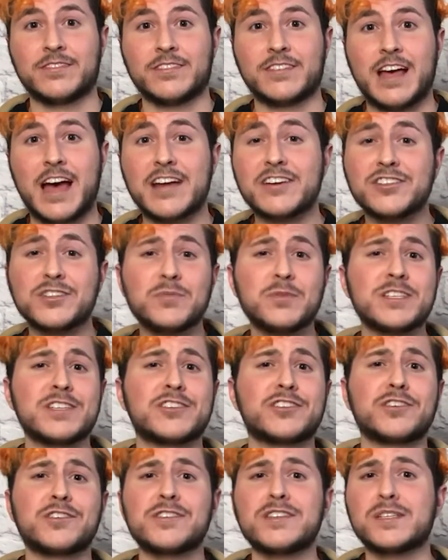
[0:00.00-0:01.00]
I actually wasn't
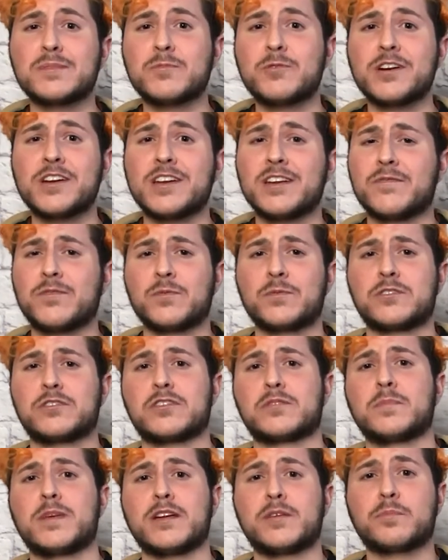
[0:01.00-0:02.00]
sure this morning if it was
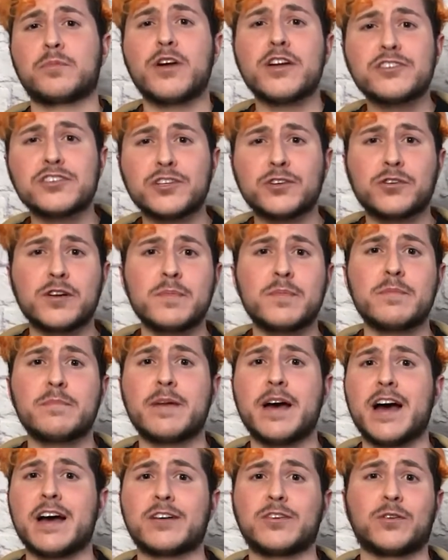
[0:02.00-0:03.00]
just my depression creeping
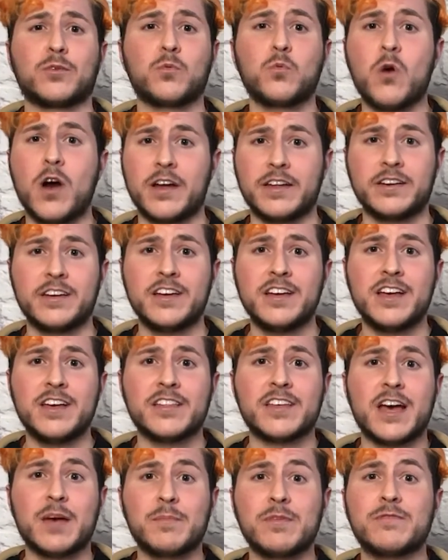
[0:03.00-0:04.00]
back or what.
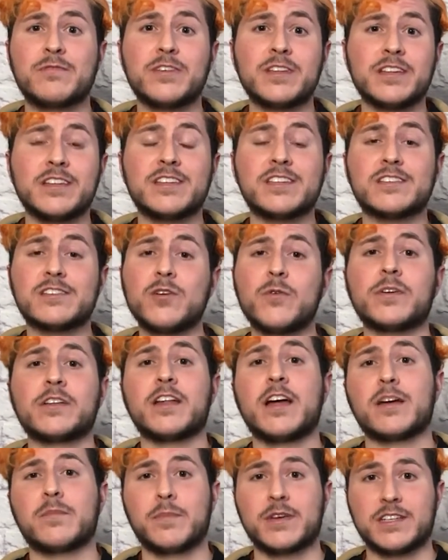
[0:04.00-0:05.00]
That had me feeling so
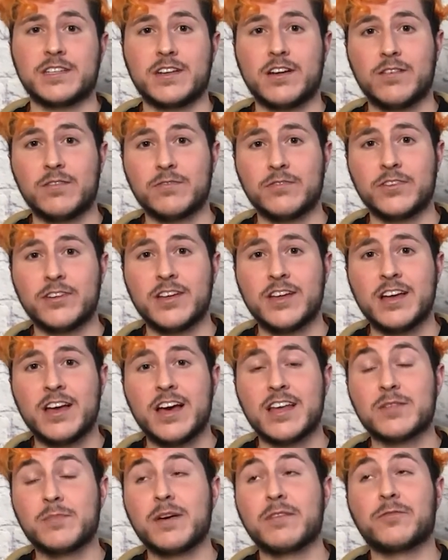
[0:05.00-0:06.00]
unlike myself.
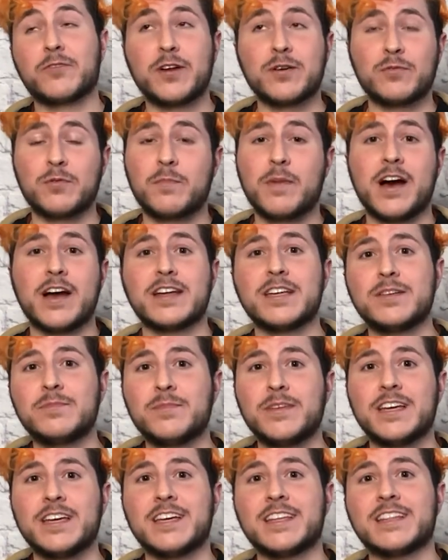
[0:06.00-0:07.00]
And then my friend reminded
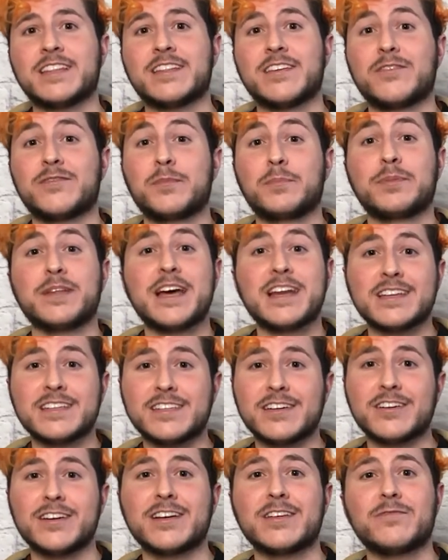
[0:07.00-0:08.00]
me of the
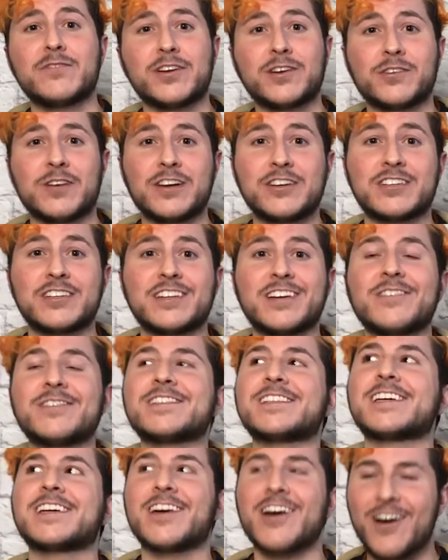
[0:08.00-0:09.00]
planetary configuration, and I was
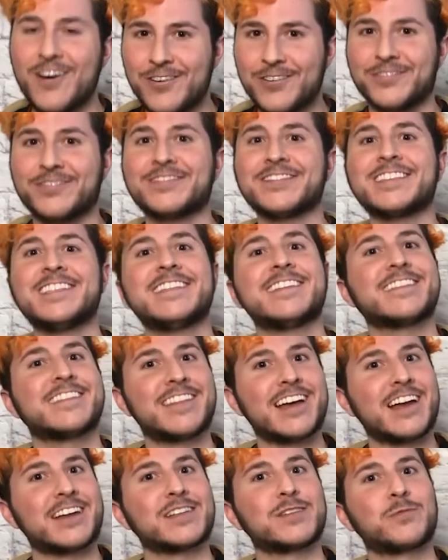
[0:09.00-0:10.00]
like, oh,
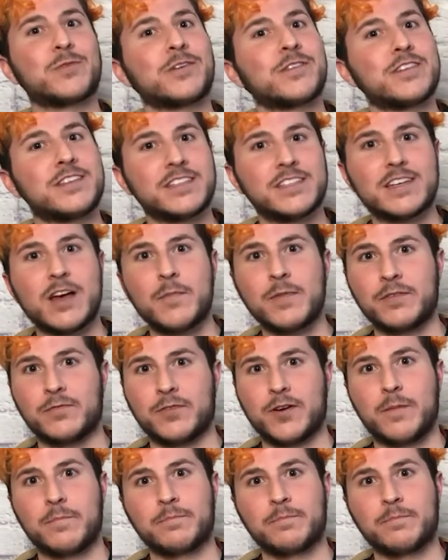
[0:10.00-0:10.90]
that is where this is coming from.